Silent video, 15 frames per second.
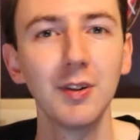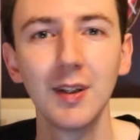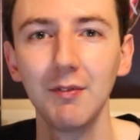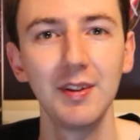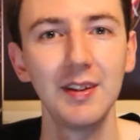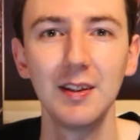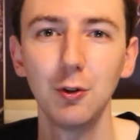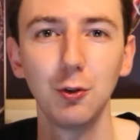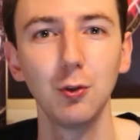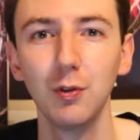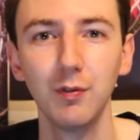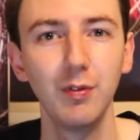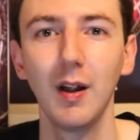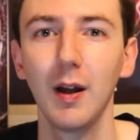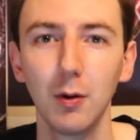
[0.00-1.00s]
and everything is sort
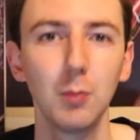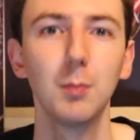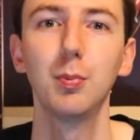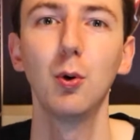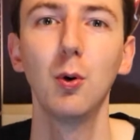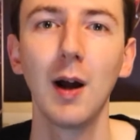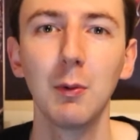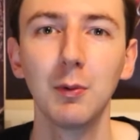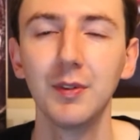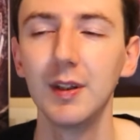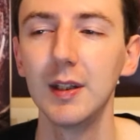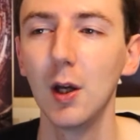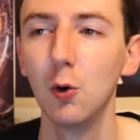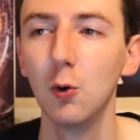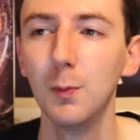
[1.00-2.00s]
of like brought out into
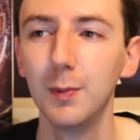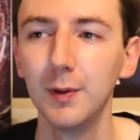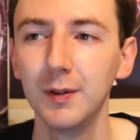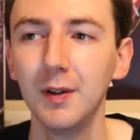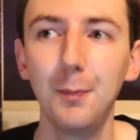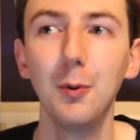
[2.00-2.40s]
the open.